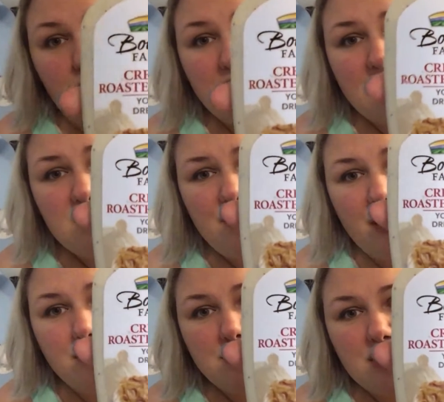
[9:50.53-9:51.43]
Bolthouse
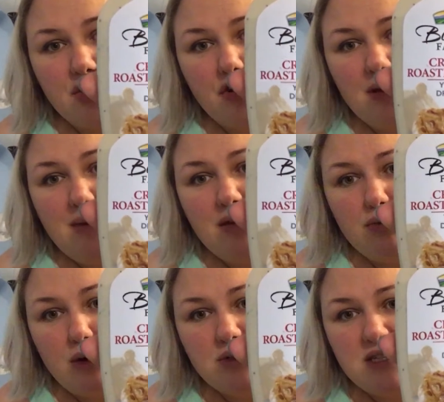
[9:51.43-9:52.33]
Farms creamy
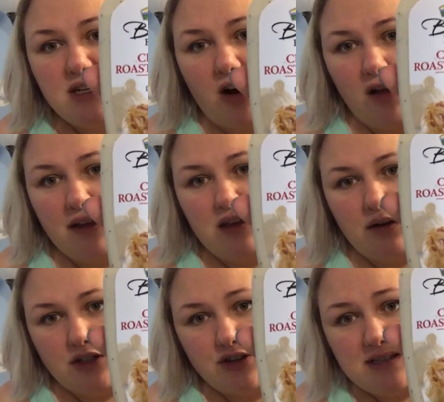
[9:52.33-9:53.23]
roasted garlic
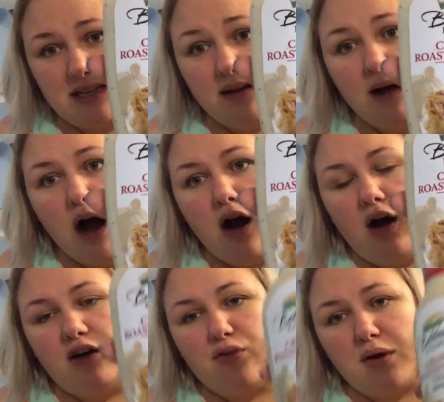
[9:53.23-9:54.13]
yogurt dressing.
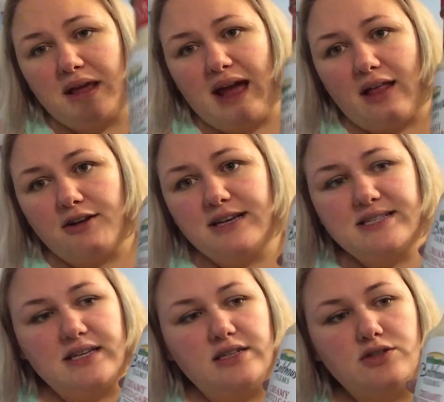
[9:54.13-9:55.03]
40
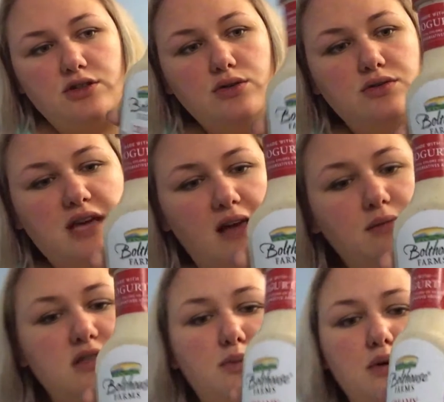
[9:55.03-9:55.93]
calories in 2
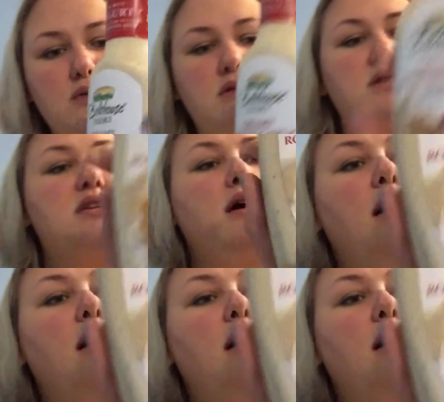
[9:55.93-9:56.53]
tablespoons.